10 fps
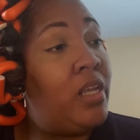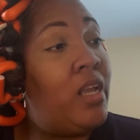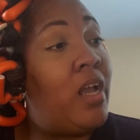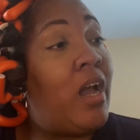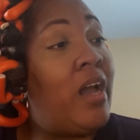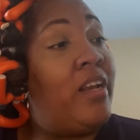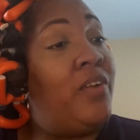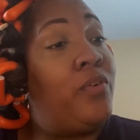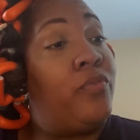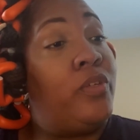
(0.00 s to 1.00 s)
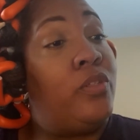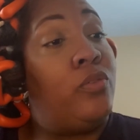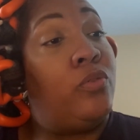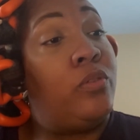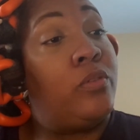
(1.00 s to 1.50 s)
I never
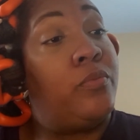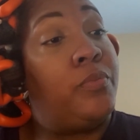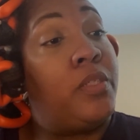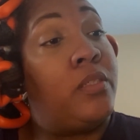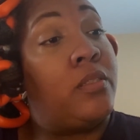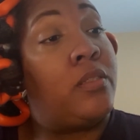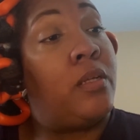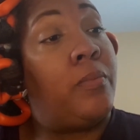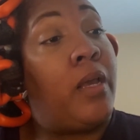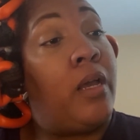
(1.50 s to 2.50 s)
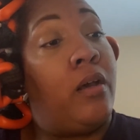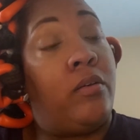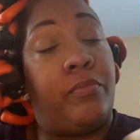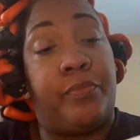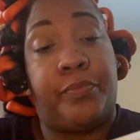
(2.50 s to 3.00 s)
reuse them because somehow
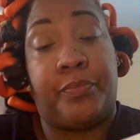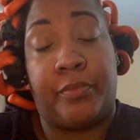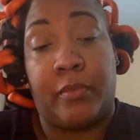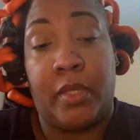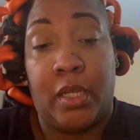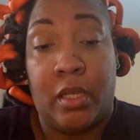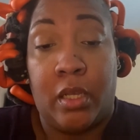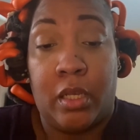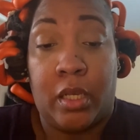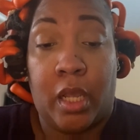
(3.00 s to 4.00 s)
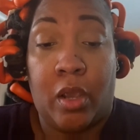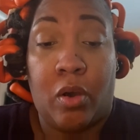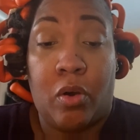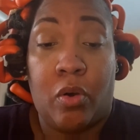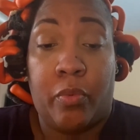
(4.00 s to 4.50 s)
they
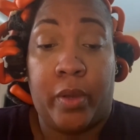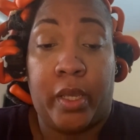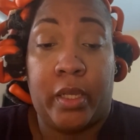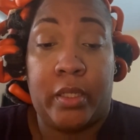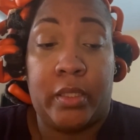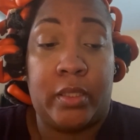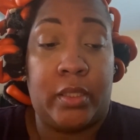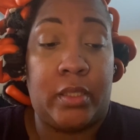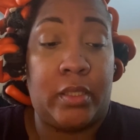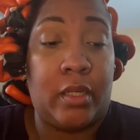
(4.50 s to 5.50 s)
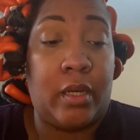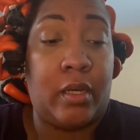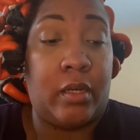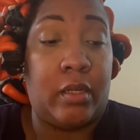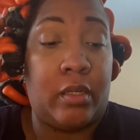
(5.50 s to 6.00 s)
always,
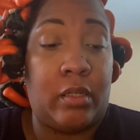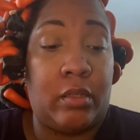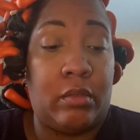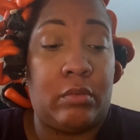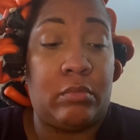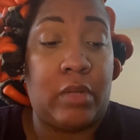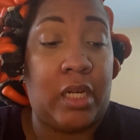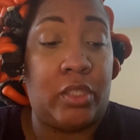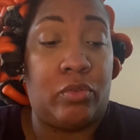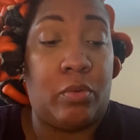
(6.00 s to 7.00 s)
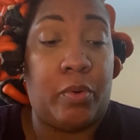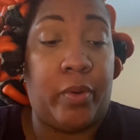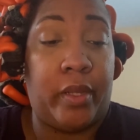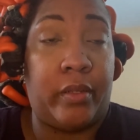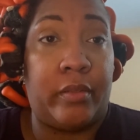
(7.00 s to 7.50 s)
I just throw them away.